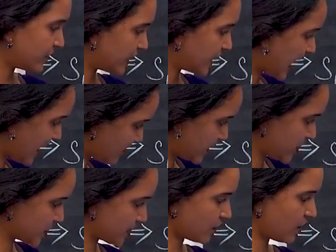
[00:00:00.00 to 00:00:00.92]
we have
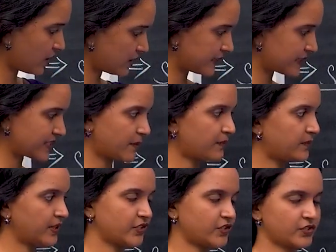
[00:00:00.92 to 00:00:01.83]
measured all these
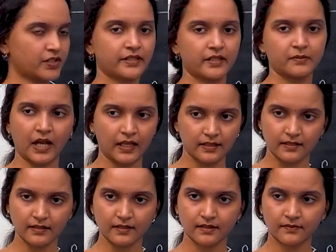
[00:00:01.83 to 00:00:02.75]
temperatures and
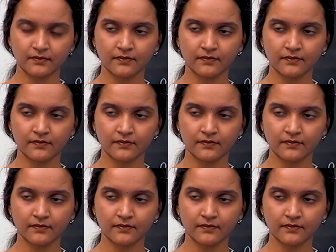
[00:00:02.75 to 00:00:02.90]
masses.